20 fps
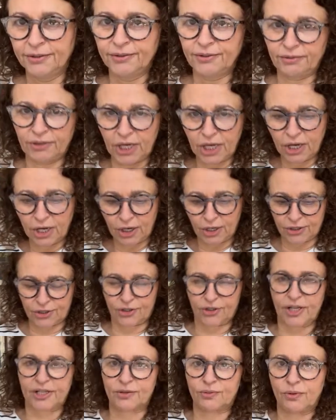
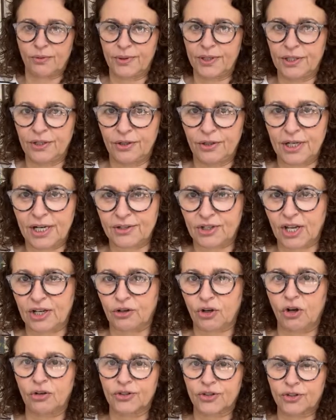Yes, that's what we know. Let's get
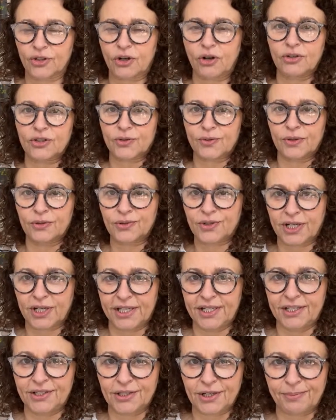Cots the Cotswolds
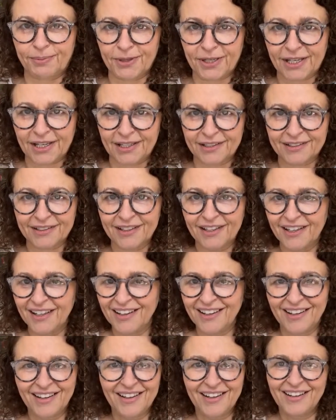cleaned up again.
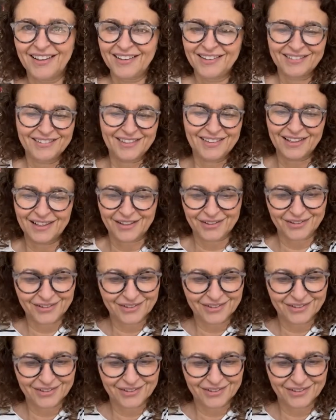You know.